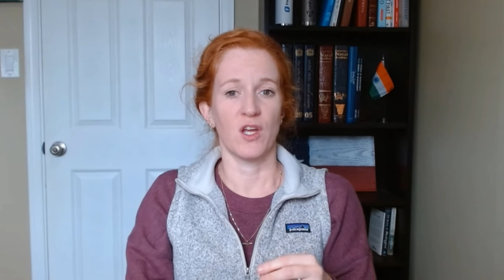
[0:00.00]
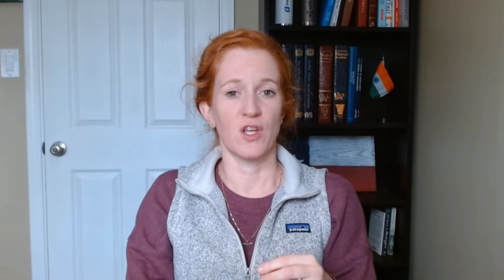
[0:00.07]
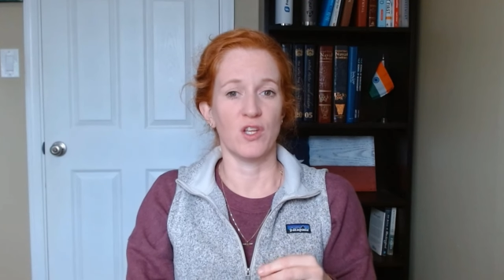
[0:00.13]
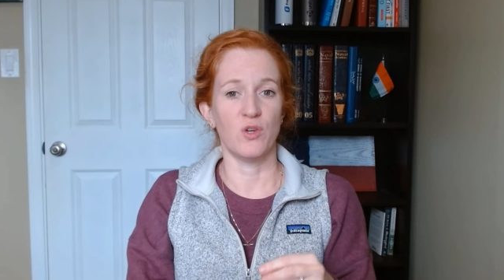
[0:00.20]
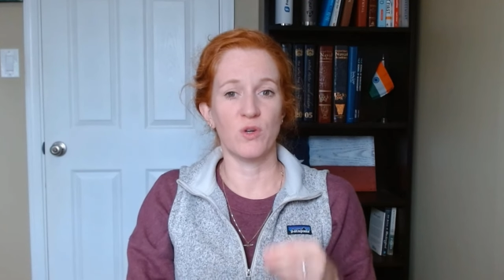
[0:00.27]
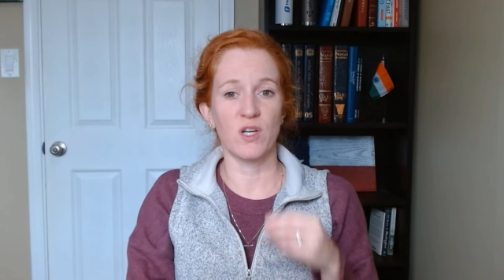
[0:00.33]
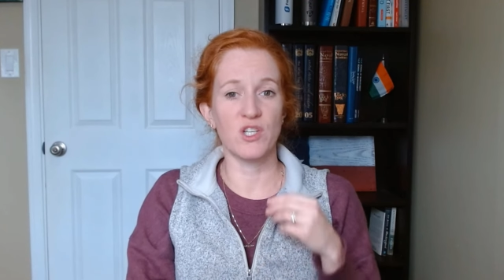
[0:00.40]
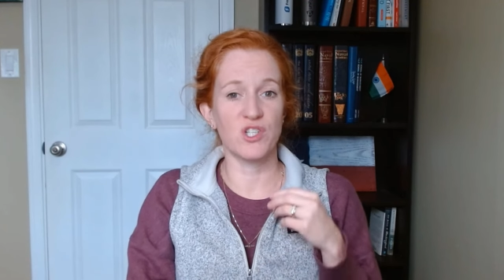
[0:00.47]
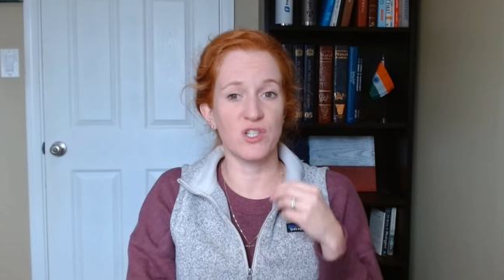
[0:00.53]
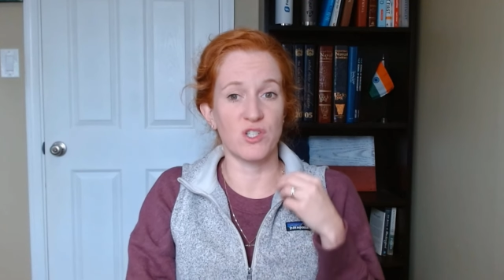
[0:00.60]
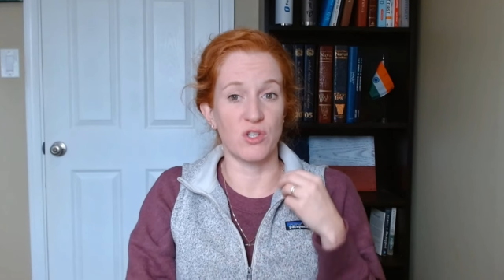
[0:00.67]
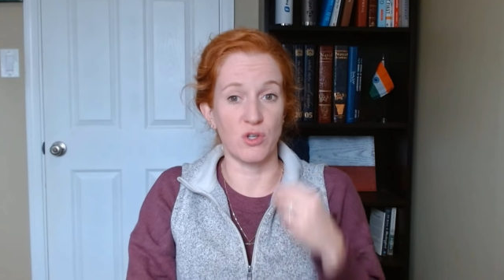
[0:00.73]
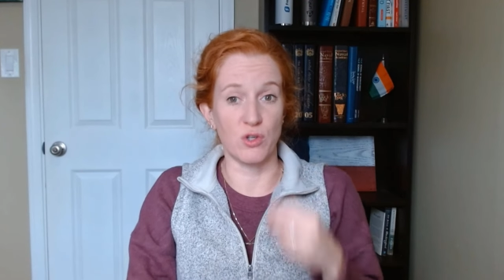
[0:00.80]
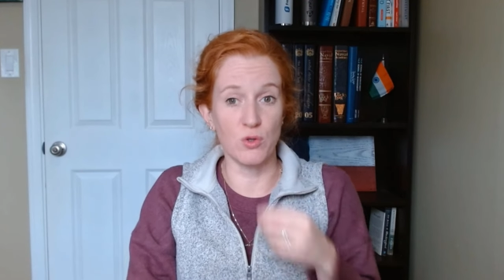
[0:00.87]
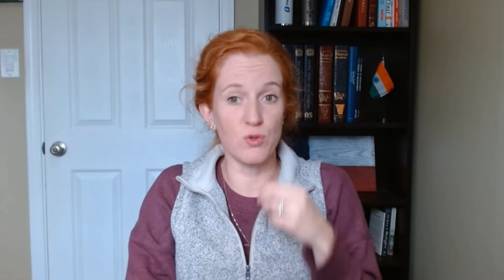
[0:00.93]
you can
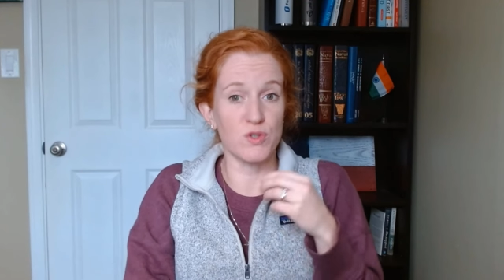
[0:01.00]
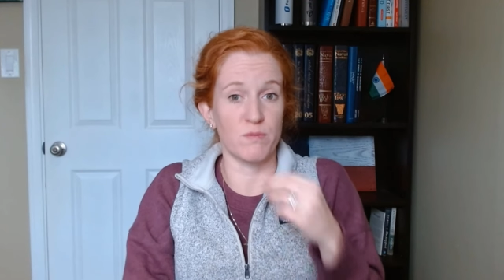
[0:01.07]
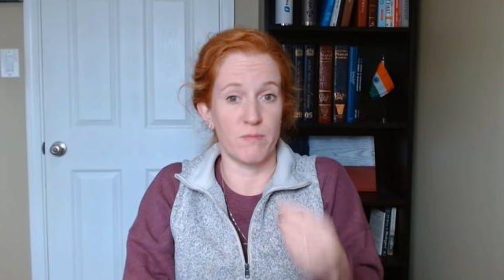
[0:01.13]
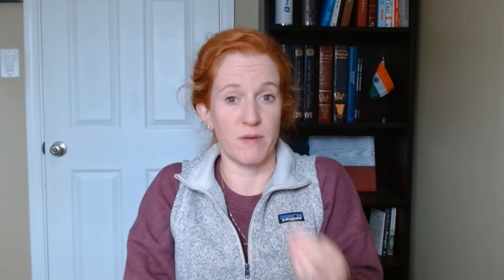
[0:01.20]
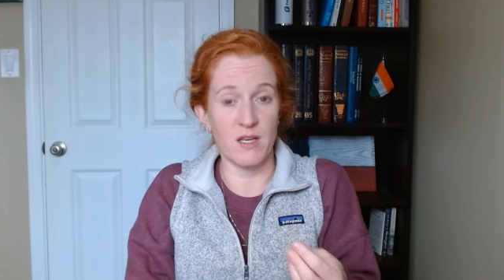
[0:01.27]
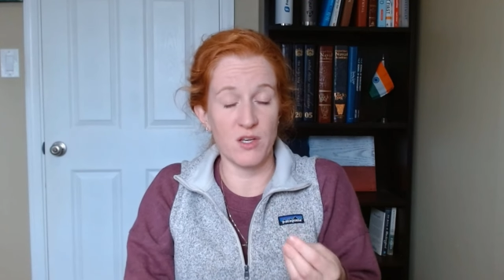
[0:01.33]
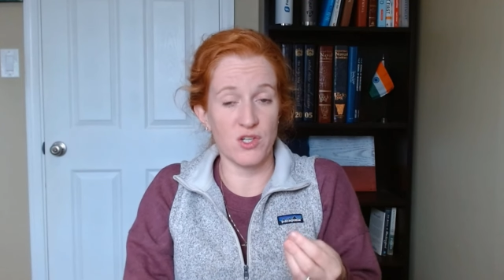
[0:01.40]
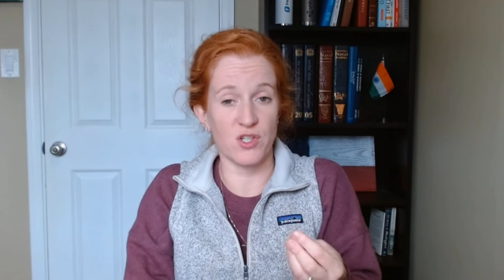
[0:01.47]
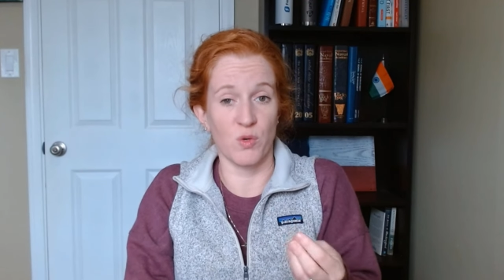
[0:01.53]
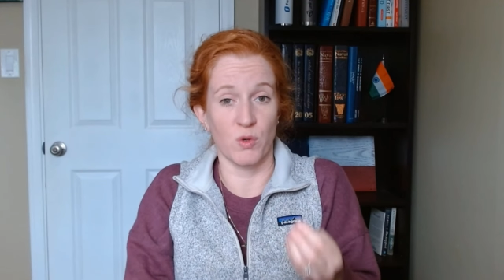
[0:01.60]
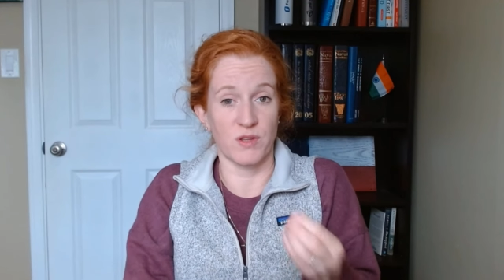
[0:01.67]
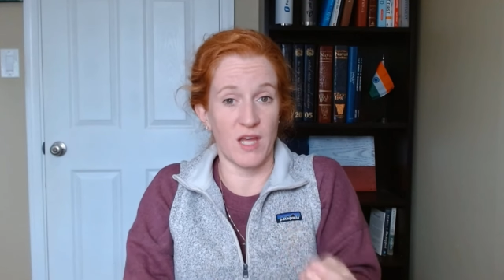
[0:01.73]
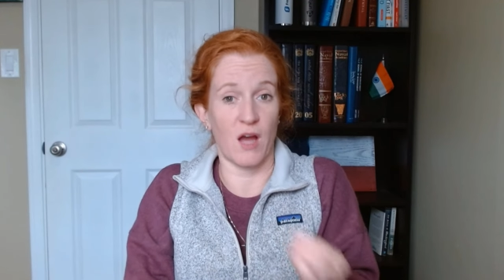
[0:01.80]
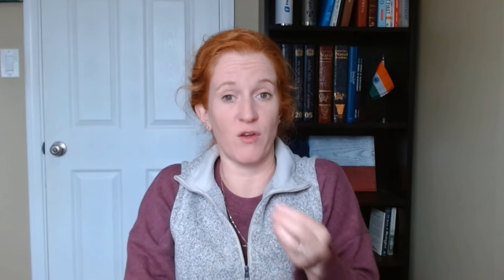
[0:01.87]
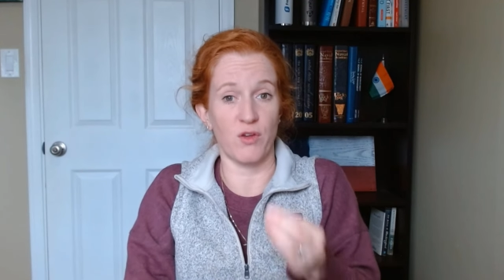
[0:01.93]
just use Bench
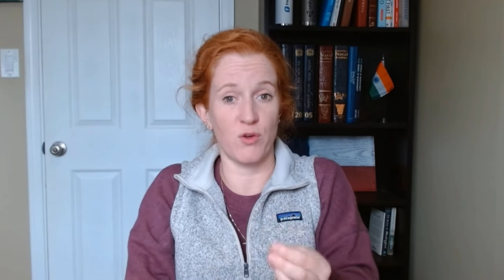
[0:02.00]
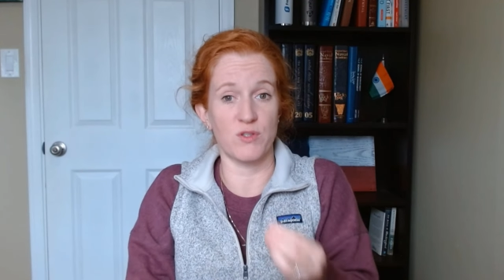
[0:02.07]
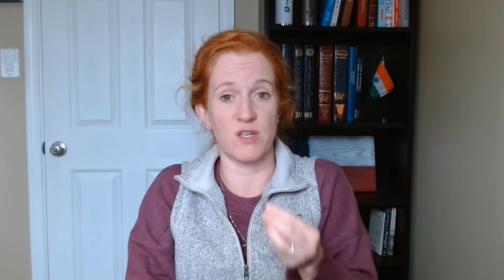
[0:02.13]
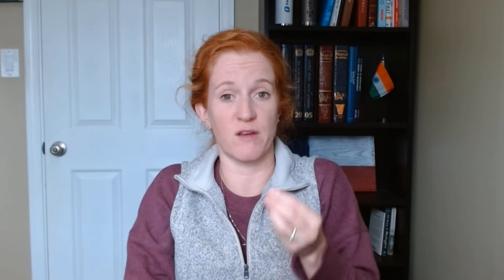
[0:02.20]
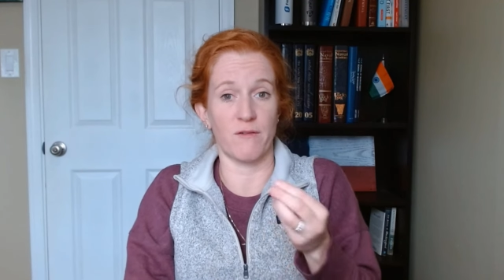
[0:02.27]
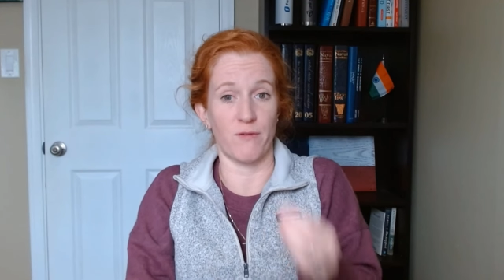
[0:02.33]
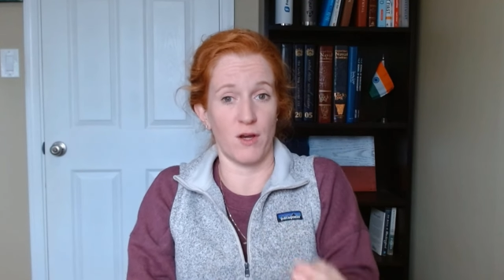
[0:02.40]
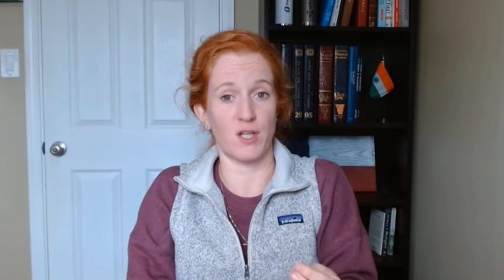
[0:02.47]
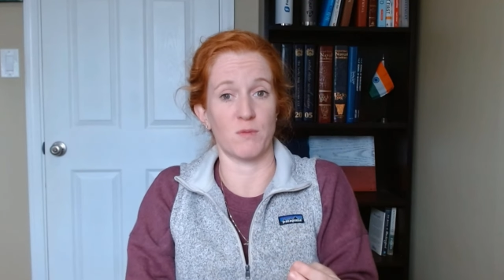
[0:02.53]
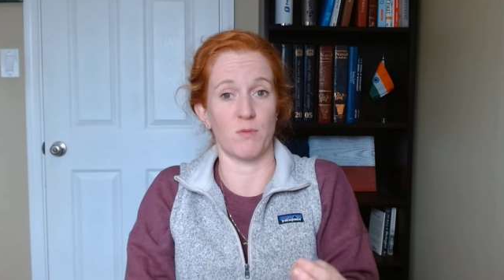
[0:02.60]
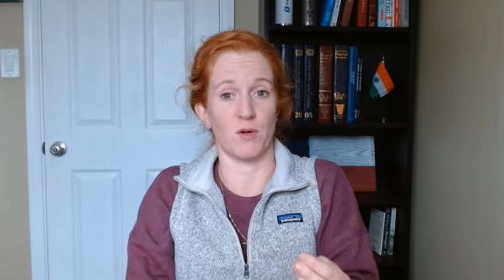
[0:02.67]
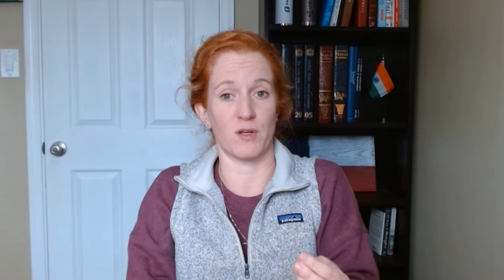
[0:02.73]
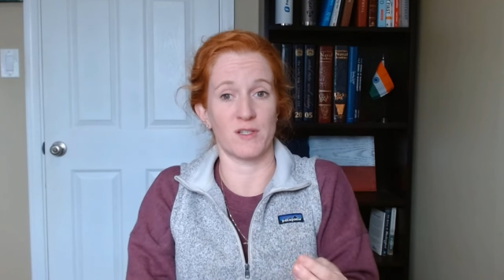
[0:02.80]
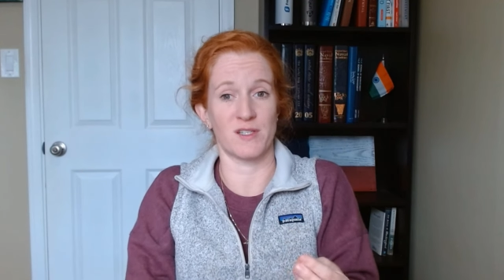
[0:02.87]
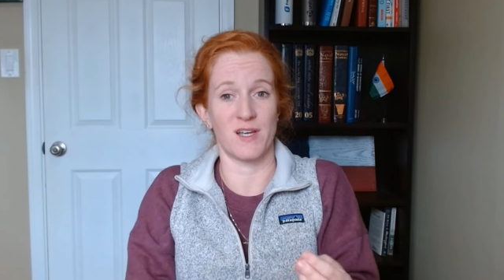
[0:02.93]
without using
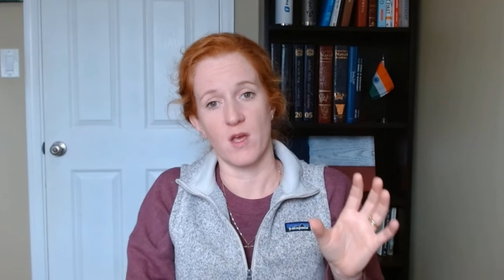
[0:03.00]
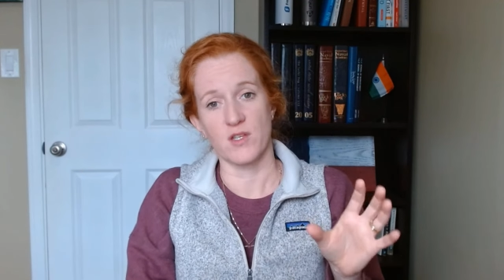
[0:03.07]
FreshBooks.